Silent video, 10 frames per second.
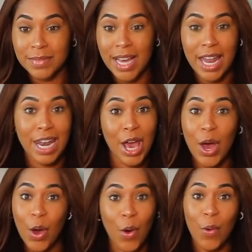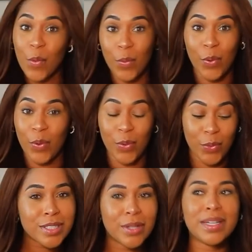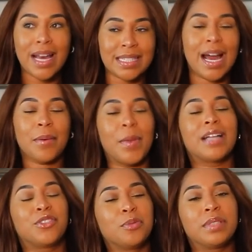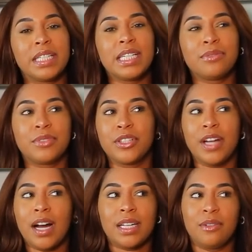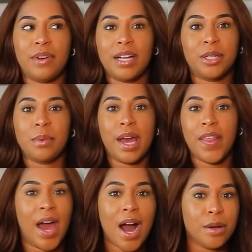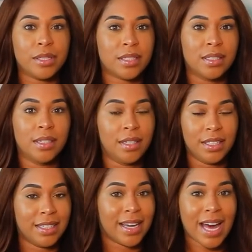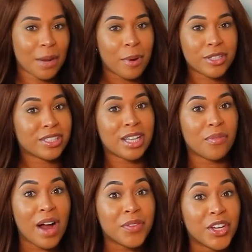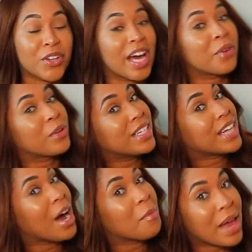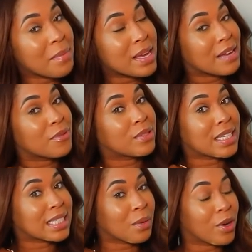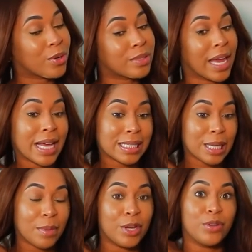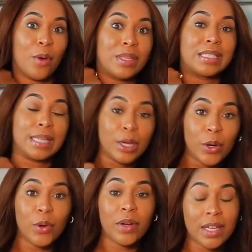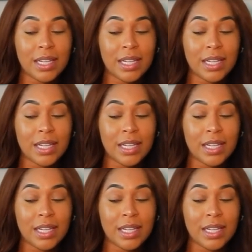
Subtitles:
Hello. So yes, I do believe you're not gonna find your man in the house. You gotta put yourself out there. You gotta reach out maybe if you see someone who's handsome and you know he's single.